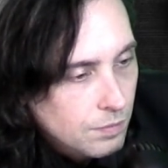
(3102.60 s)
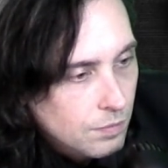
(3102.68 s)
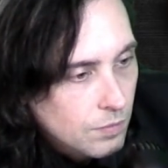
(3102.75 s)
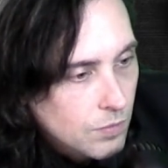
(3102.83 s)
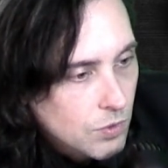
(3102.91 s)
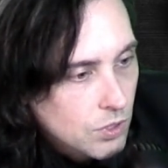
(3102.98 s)

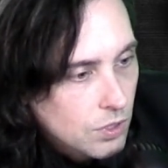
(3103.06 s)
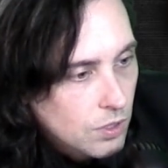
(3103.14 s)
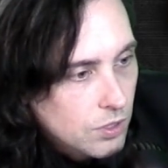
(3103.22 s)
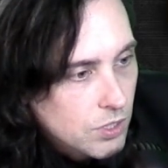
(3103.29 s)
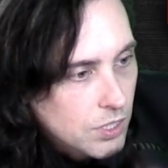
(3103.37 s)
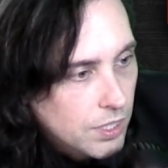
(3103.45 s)

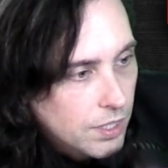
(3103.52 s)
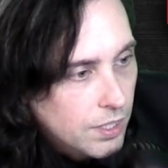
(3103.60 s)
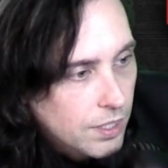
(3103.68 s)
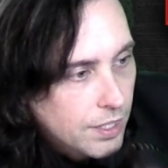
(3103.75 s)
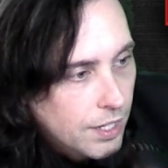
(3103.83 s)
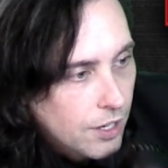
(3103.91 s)

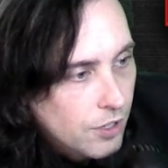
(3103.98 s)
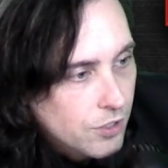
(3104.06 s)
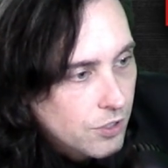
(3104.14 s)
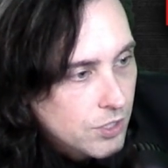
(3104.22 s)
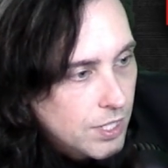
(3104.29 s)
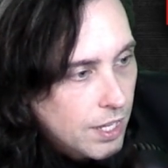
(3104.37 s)
Cersei,
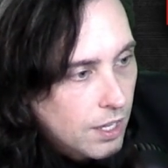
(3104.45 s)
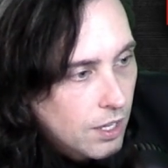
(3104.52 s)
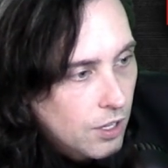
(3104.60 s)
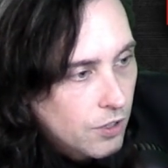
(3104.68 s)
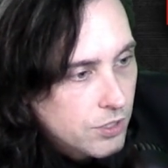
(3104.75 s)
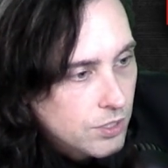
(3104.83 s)
character's
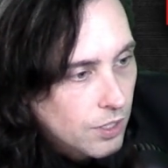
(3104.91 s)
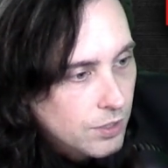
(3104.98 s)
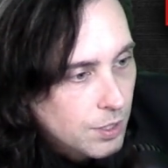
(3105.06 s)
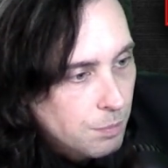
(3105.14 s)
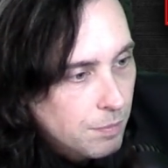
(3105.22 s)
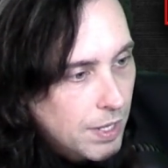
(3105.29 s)
health, start
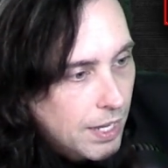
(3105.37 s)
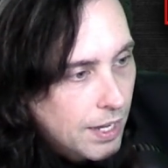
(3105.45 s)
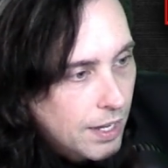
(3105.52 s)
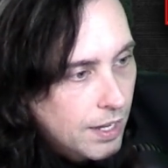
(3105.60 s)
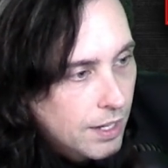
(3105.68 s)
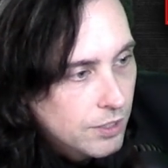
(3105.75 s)
the
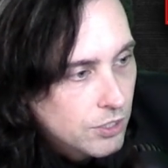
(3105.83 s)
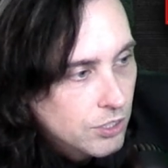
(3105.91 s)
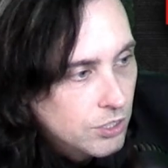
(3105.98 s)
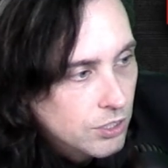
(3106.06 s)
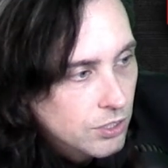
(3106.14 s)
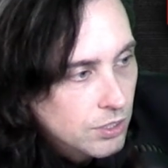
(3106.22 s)

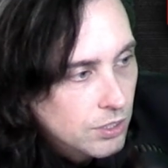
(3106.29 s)
match.